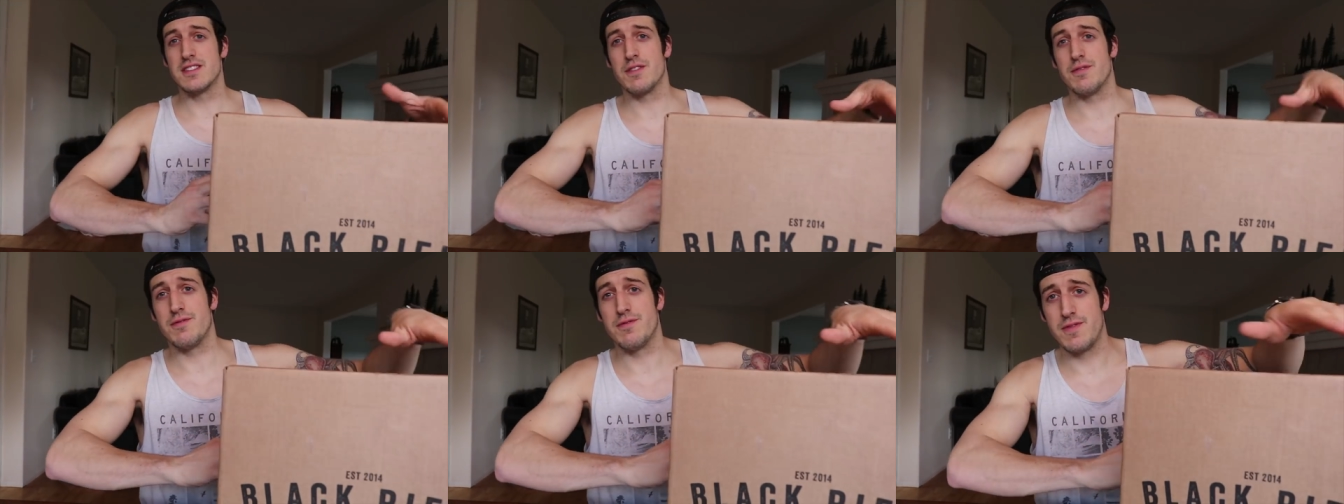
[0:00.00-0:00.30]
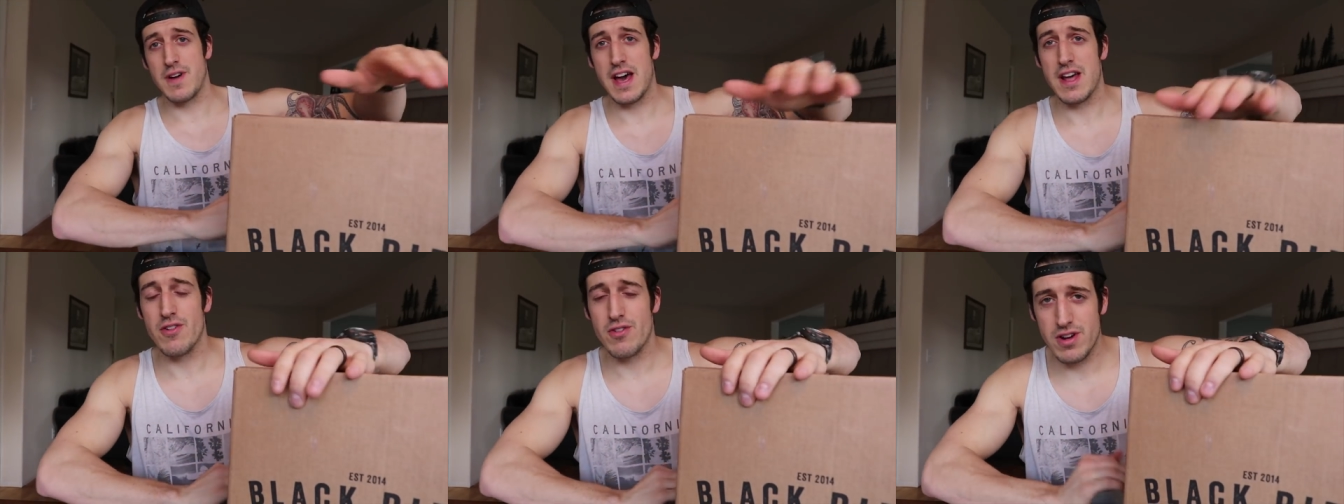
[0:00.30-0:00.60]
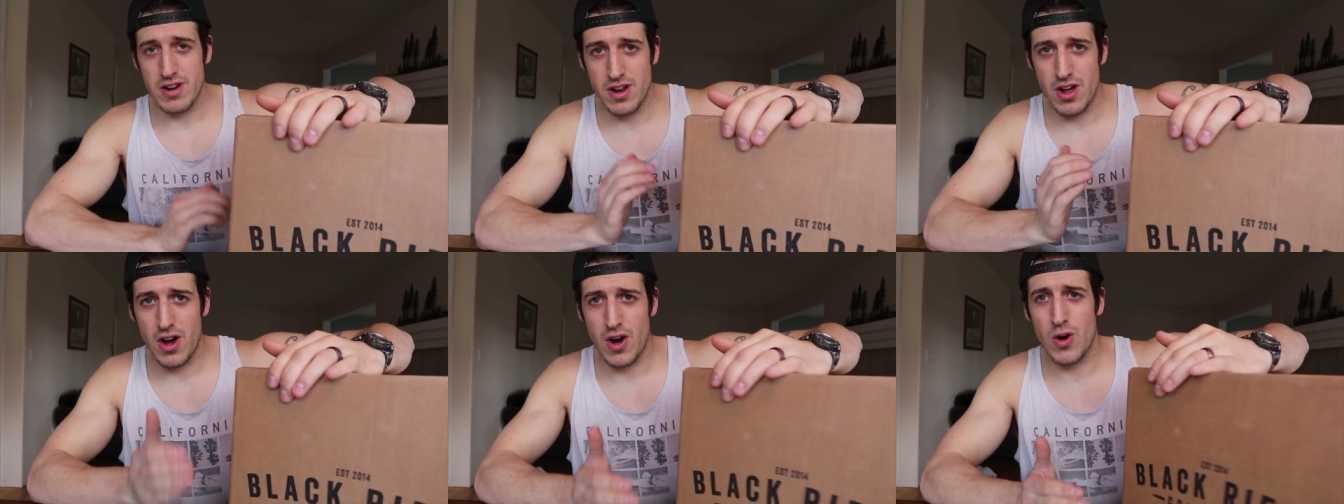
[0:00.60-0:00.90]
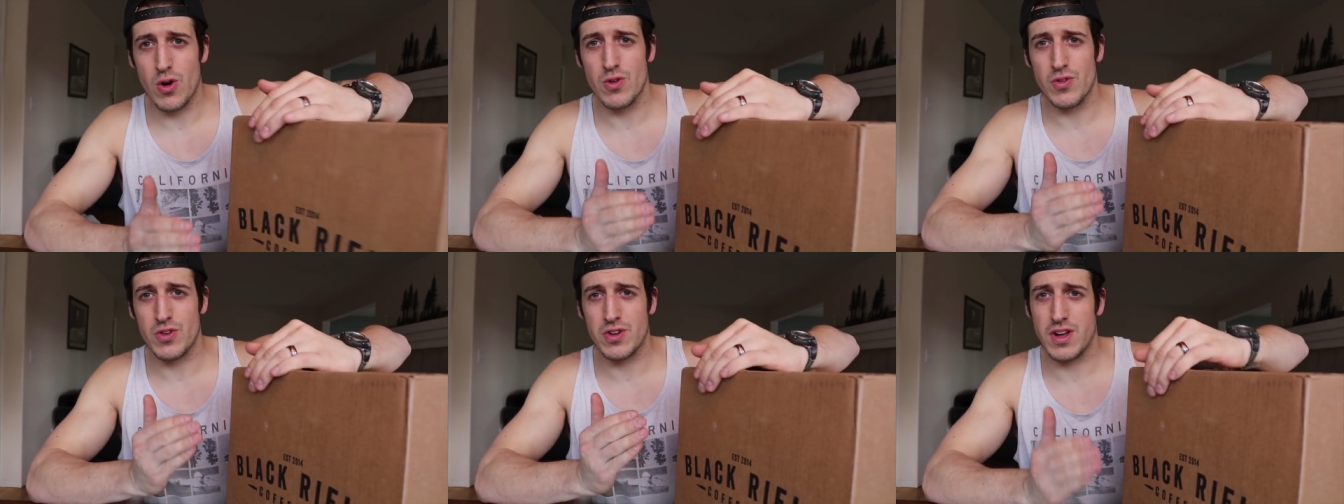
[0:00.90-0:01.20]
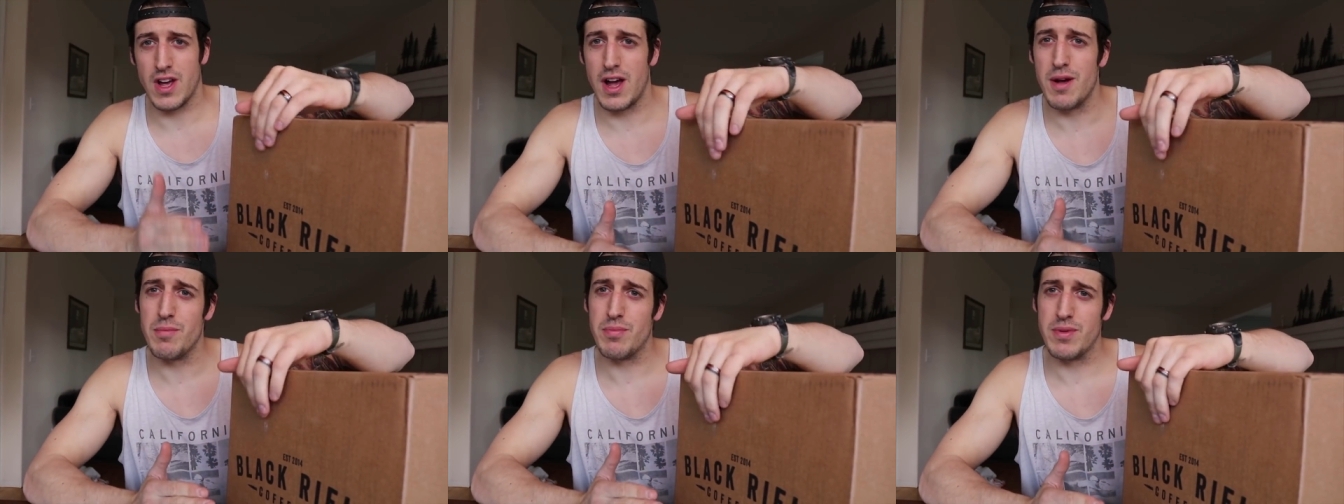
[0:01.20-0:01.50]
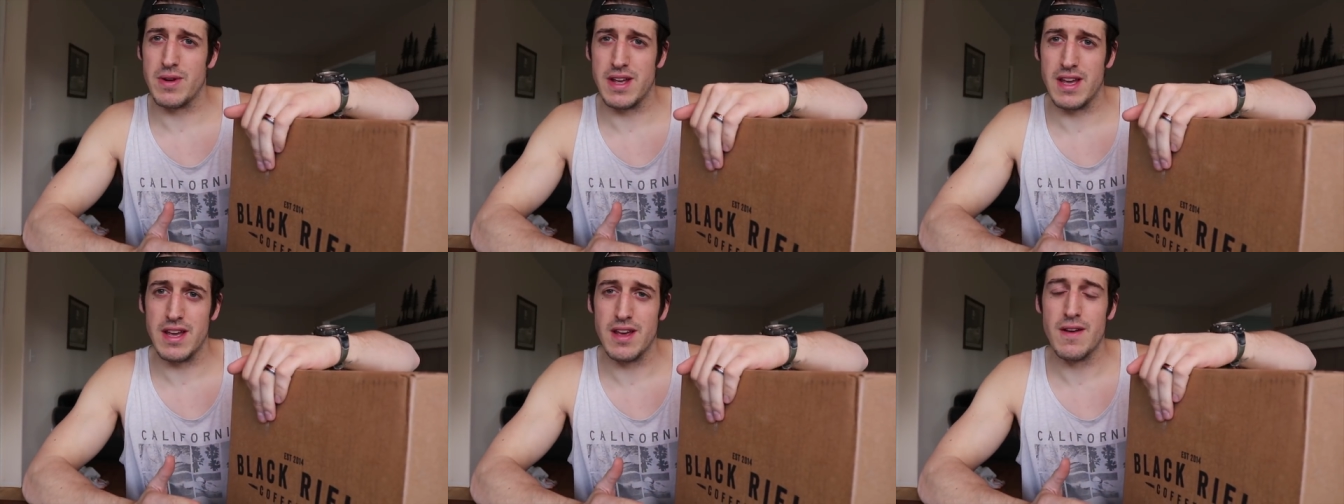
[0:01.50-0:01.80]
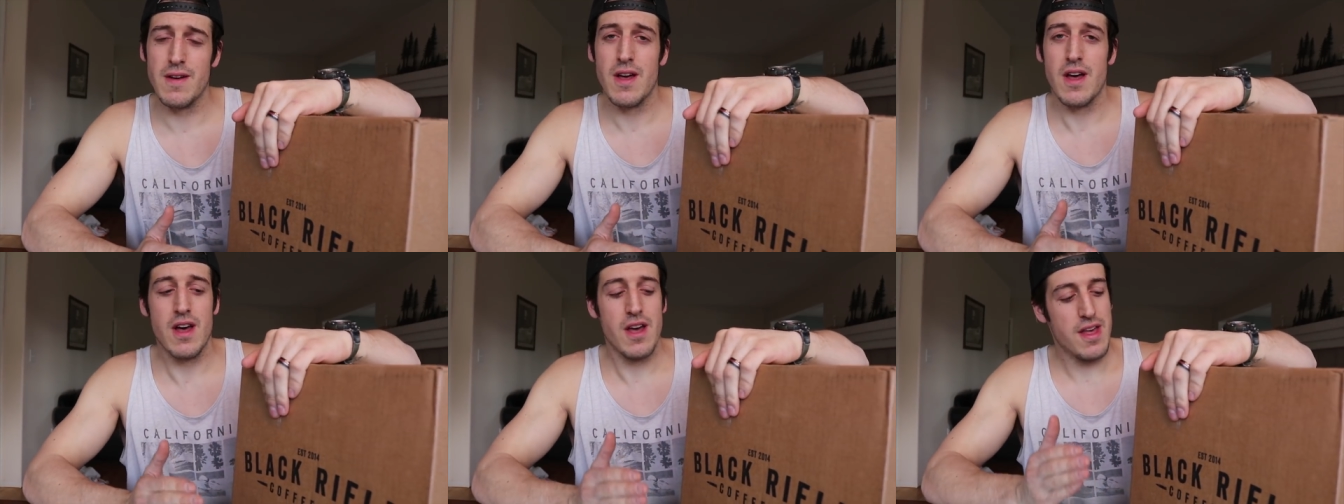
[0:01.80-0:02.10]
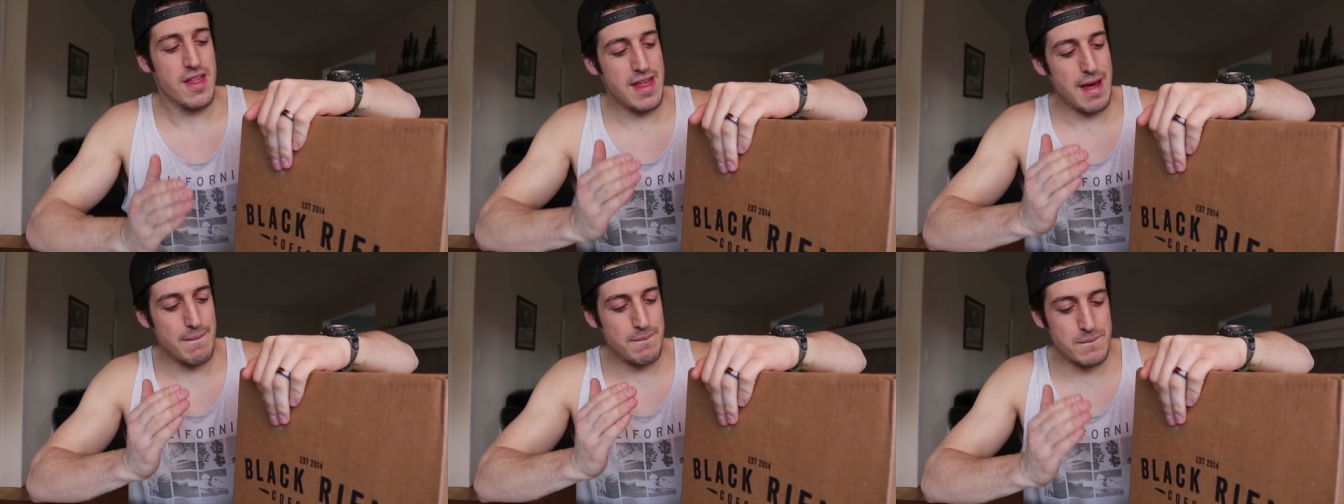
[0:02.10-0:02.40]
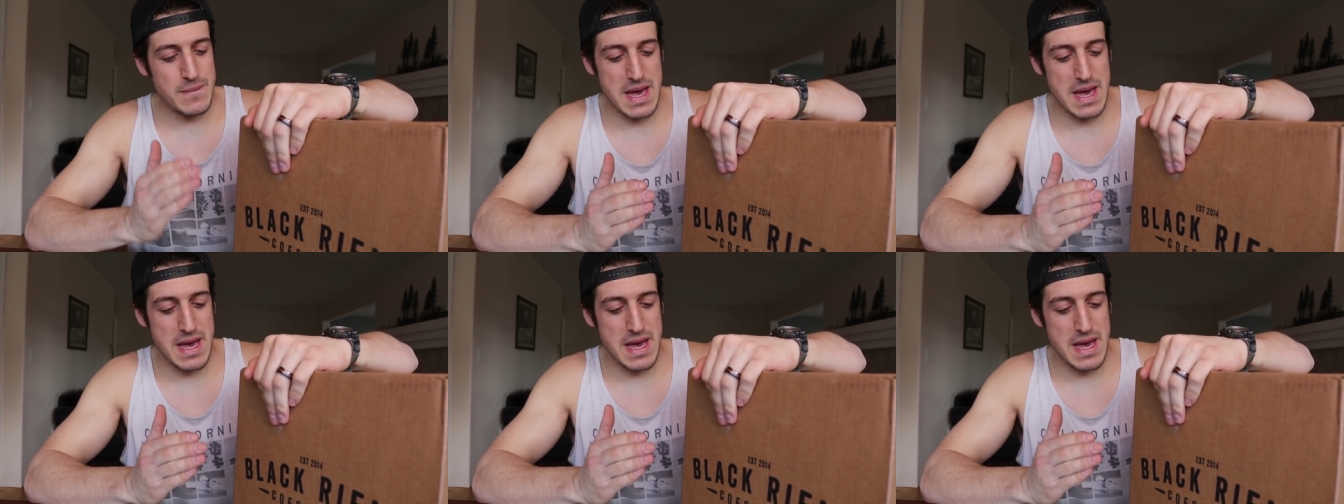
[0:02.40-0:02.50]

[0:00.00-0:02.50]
is a veteran-owned company that